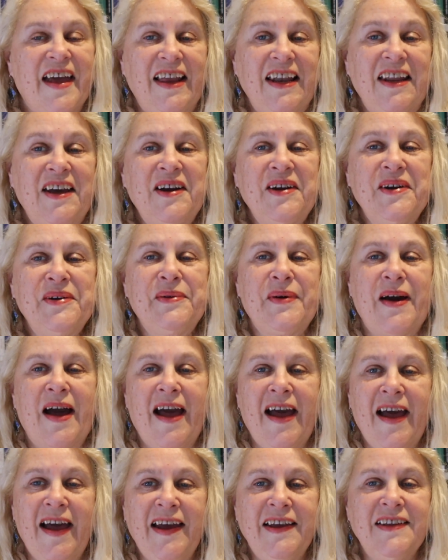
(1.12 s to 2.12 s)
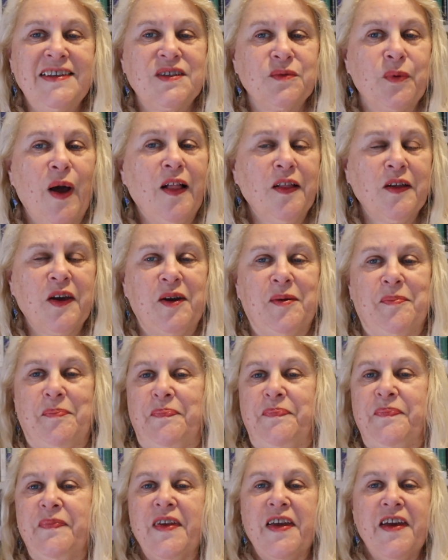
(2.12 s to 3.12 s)
Hello and welcome.
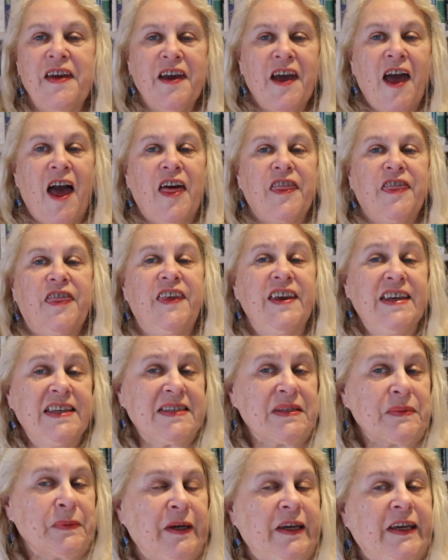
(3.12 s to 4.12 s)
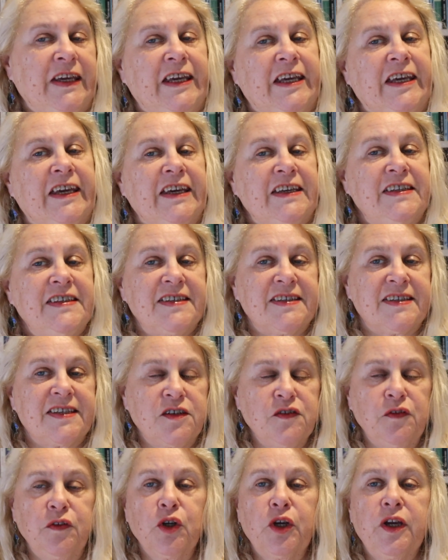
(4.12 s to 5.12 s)
This week,
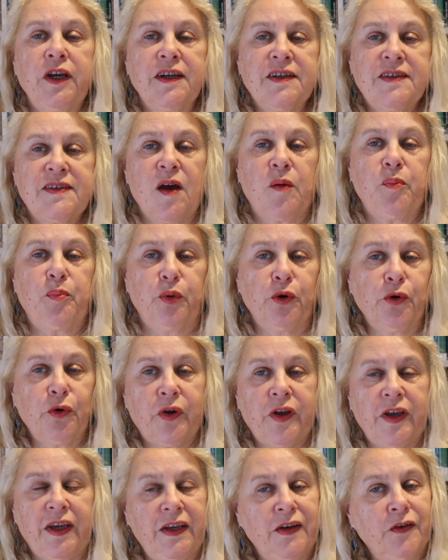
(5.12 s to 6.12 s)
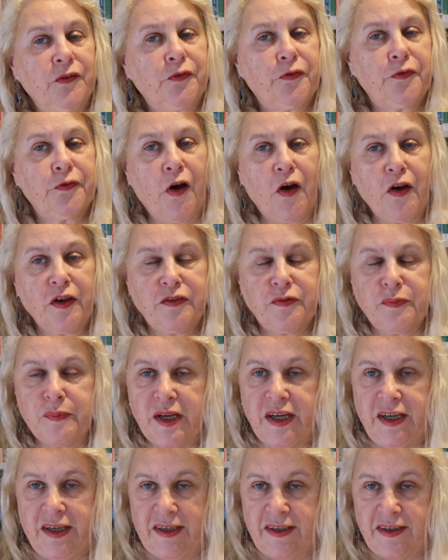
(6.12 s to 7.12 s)
instead of looking at a book in five
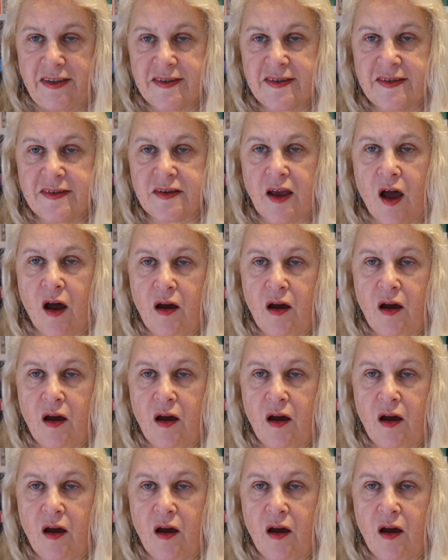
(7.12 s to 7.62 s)
minutes,